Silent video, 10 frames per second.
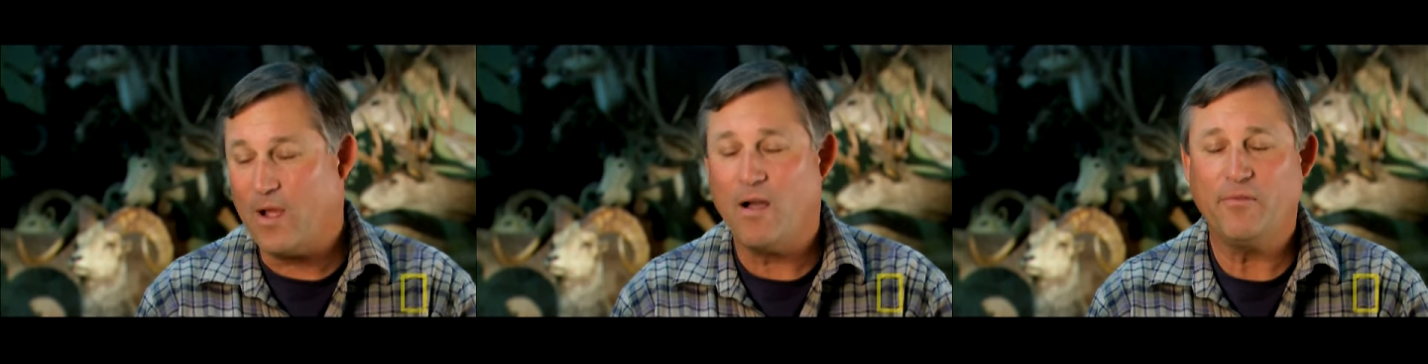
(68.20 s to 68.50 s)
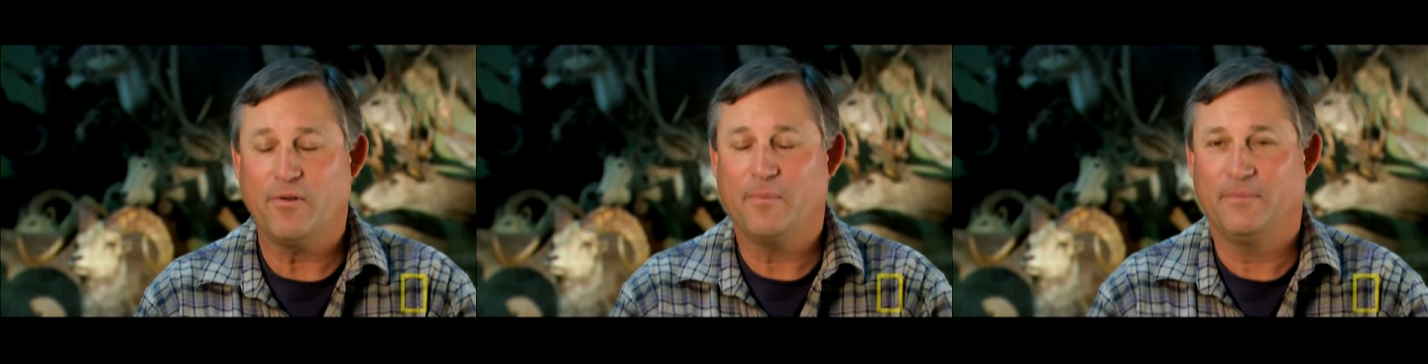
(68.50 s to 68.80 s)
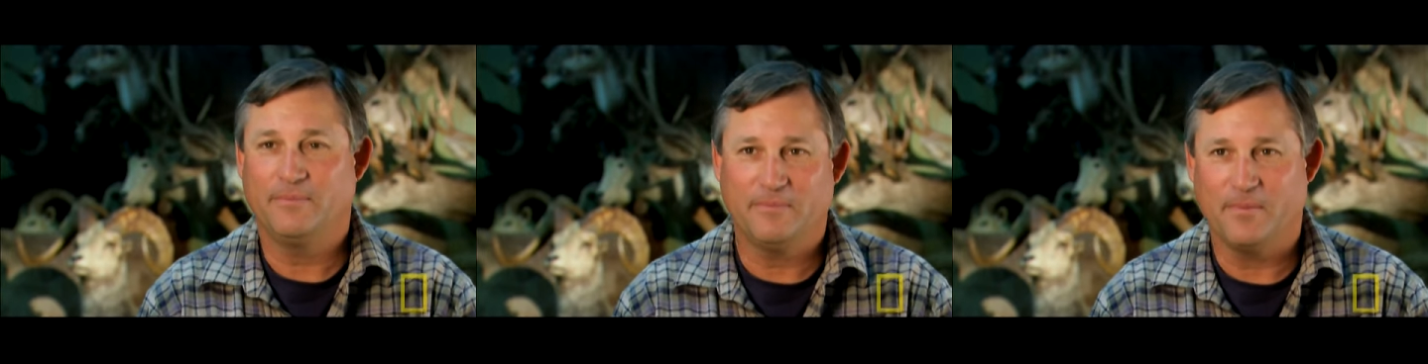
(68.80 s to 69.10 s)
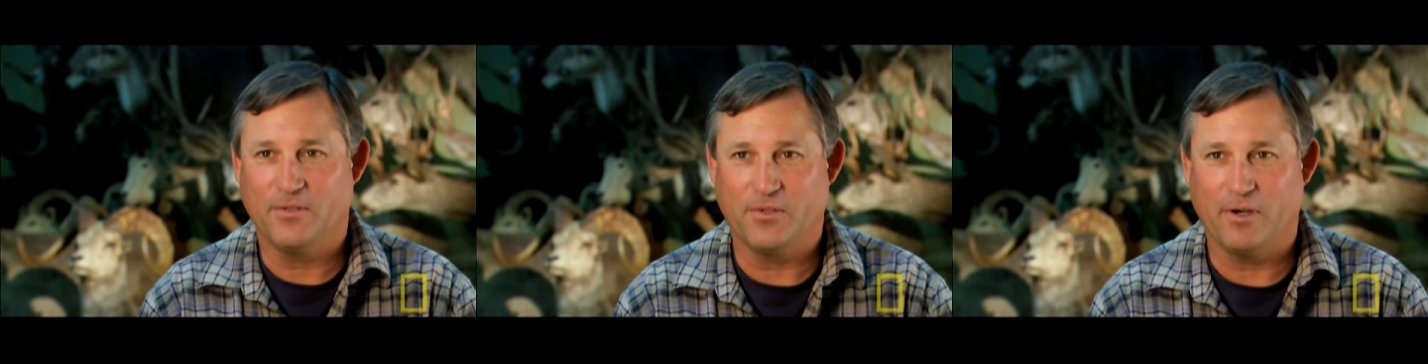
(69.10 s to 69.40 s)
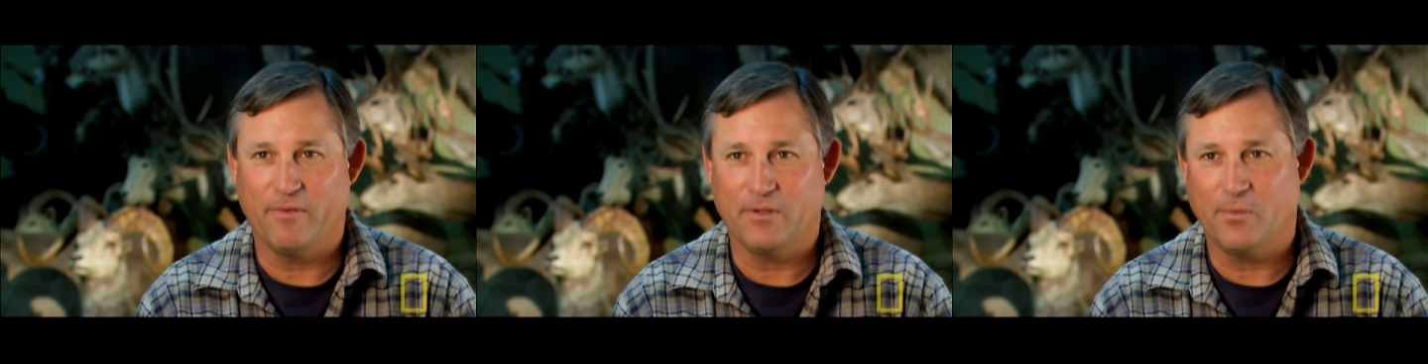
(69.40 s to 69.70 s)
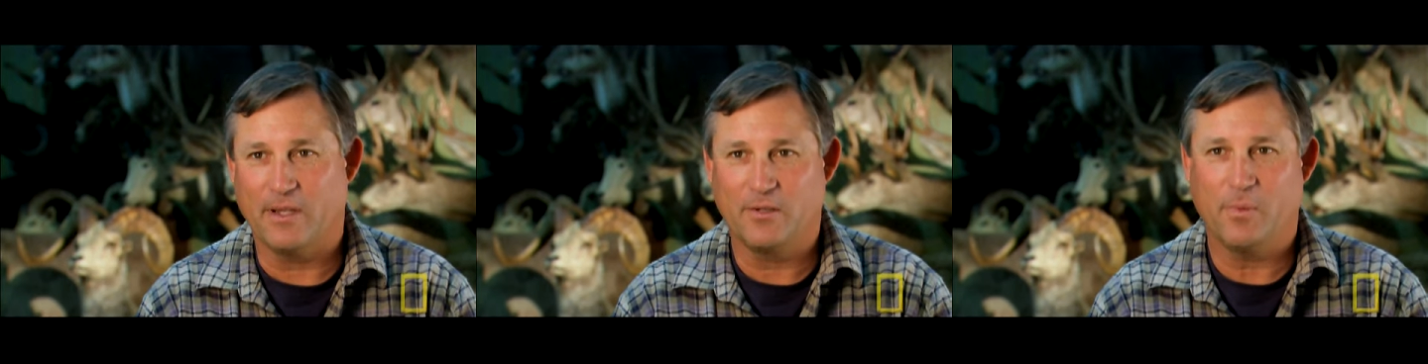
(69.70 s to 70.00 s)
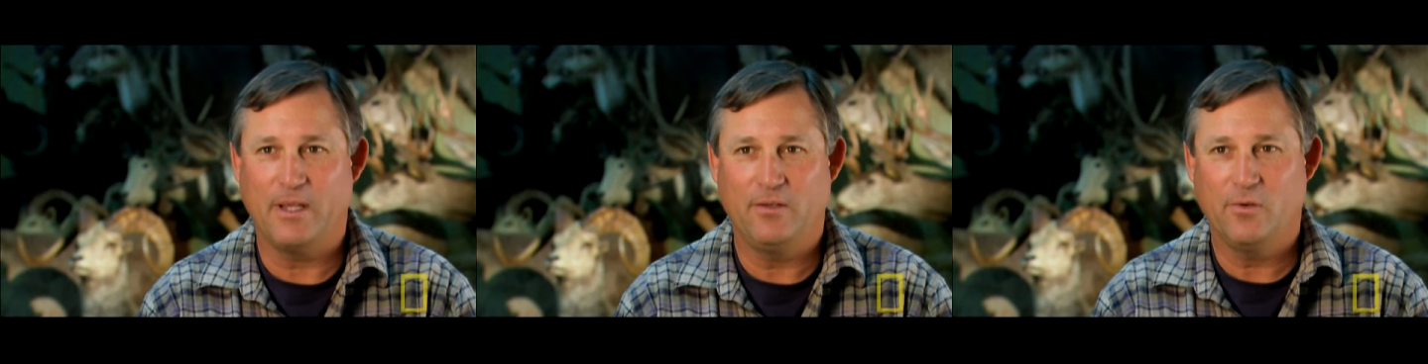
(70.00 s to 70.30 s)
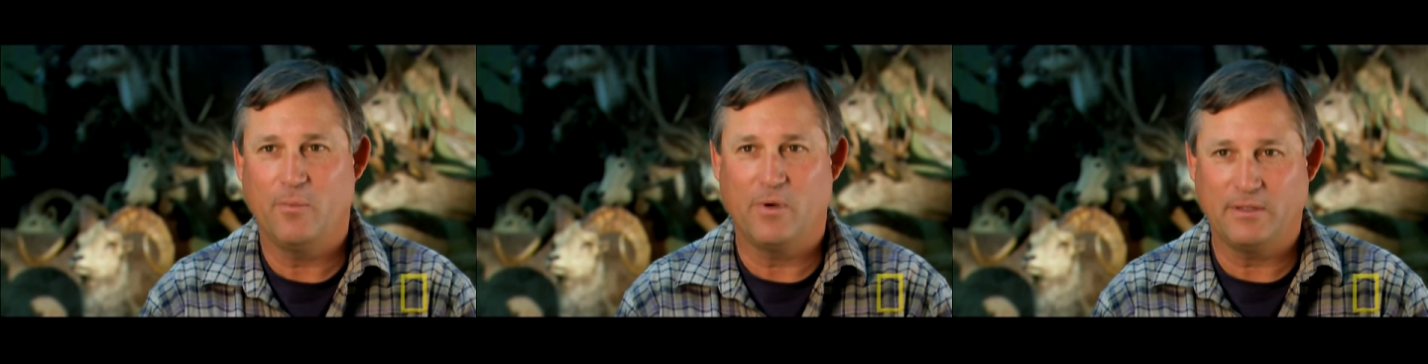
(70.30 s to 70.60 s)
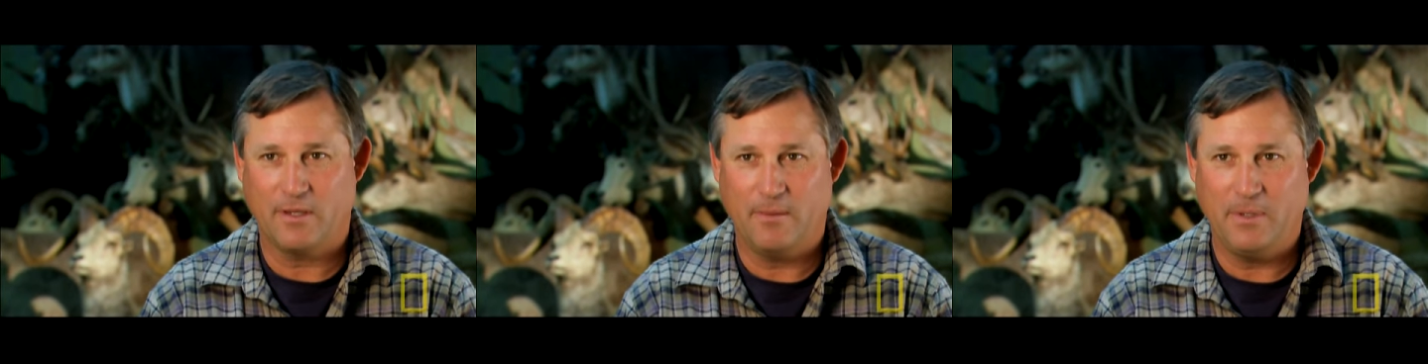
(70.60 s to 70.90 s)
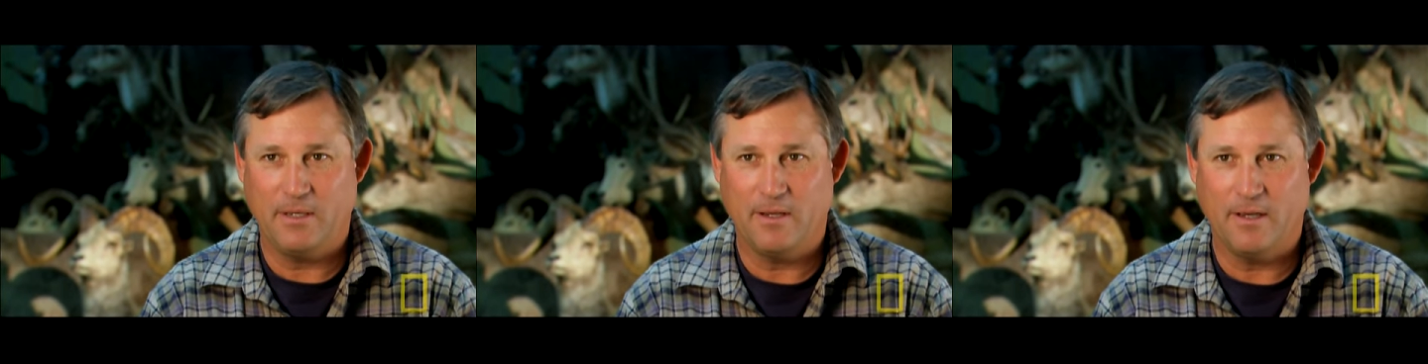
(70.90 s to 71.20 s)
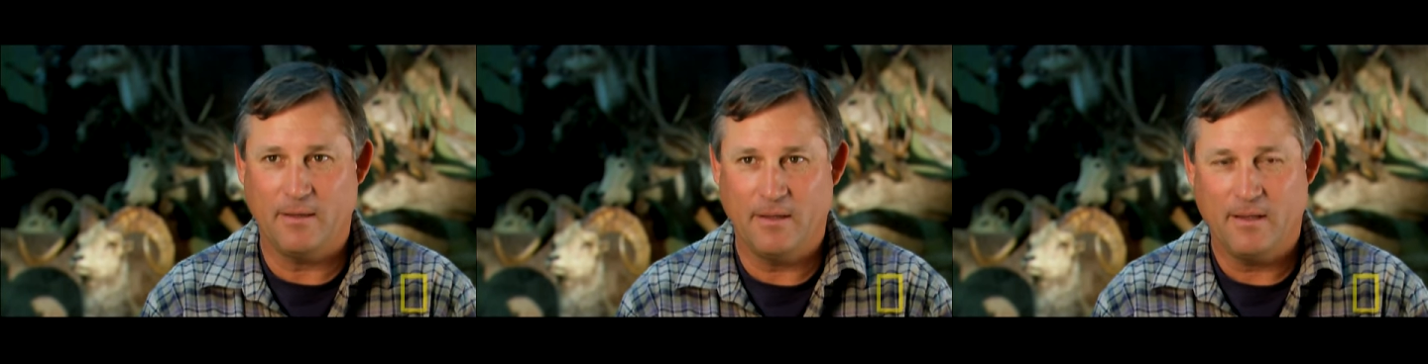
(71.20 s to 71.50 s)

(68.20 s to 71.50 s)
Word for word: offer them a service, we explain to them what's going to be done.